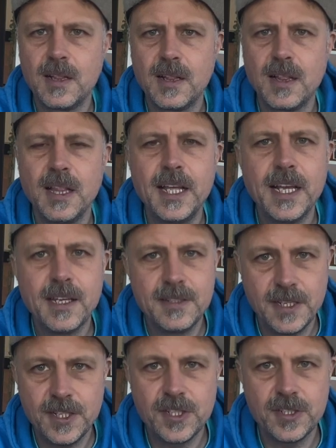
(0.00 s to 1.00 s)
clear
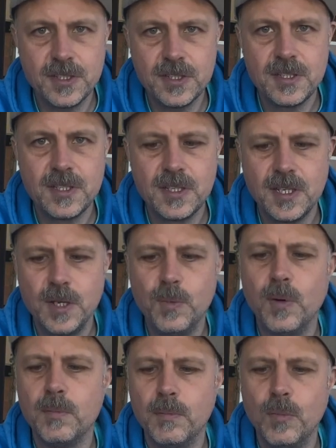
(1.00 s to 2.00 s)
conditions, you
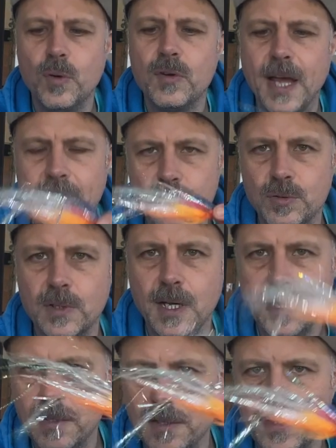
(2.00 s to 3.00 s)
want more natural
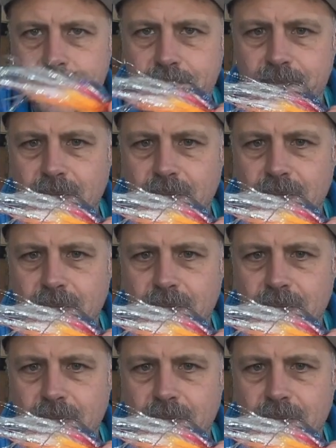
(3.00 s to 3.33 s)
colours,